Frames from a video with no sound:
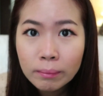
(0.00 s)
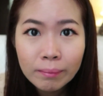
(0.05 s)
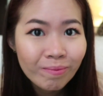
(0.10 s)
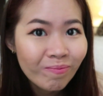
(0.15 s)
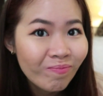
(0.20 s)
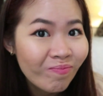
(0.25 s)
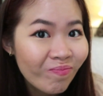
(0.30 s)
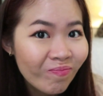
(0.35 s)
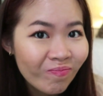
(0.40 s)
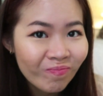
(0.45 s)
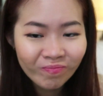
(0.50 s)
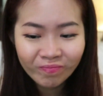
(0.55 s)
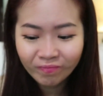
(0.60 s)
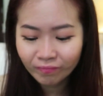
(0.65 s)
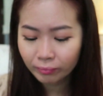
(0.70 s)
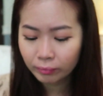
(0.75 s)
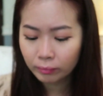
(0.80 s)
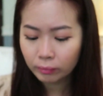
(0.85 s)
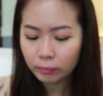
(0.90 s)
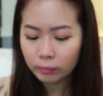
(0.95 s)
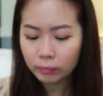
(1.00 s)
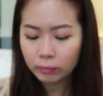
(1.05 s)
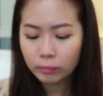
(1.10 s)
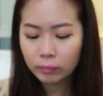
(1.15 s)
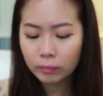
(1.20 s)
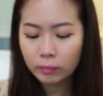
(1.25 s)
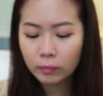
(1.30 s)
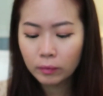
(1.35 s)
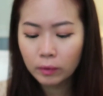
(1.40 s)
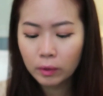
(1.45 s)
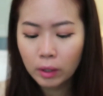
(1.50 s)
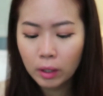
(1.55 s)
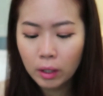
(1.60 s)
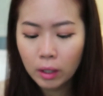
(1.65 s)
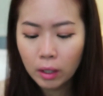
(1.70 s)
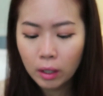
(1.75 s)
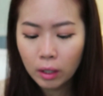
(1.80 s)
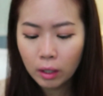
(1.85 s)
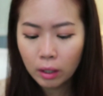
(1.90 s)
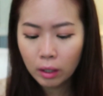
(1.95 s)
And
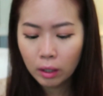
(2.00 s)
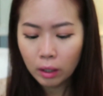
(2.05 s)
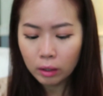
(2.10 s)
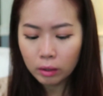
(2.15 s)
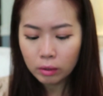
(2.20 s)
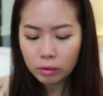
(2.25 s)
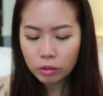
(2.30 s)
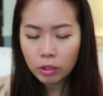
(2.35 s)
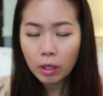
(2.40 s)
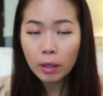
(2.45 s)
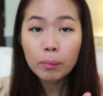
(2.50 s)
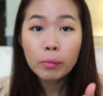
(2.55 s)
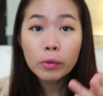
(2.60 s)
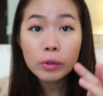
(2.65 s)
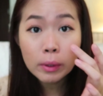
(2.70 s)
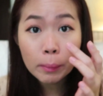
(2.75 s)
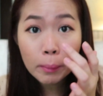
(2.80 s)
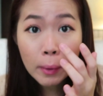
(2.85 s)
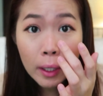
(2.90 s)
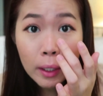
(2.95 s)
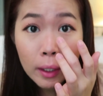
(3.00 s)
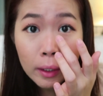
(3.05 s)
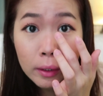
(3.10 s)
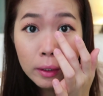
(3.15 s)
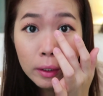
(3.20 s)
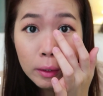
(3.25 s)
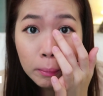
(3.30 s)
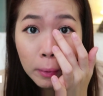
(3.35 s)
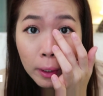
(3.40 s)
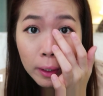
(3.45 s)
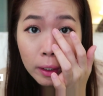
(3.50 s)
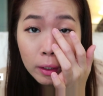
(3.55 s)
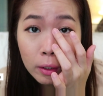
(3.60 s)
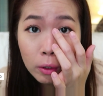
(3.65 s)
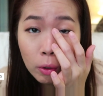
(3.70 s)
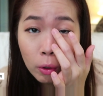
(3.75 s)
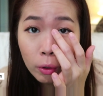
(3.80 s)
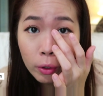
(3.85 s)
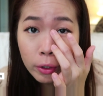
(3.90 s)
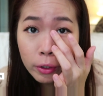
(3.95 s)
usually I'll put some highlighter in my
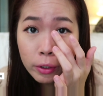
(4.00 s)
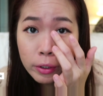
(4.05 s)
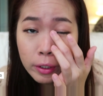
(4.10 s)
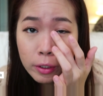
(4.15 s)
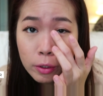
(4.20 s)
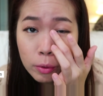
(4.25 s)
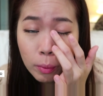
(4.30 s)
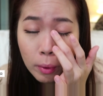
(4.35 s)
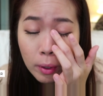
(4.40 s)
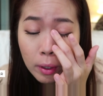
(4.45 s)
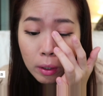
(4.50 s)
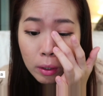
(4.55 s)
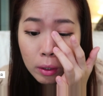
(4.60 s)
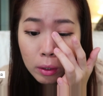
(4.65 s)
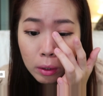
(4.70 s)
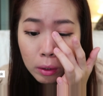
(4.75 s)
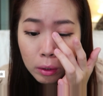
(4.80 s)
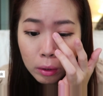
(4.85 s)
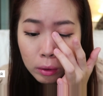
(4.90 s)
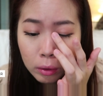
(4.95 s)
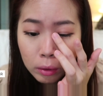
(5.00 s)
inner corners as well.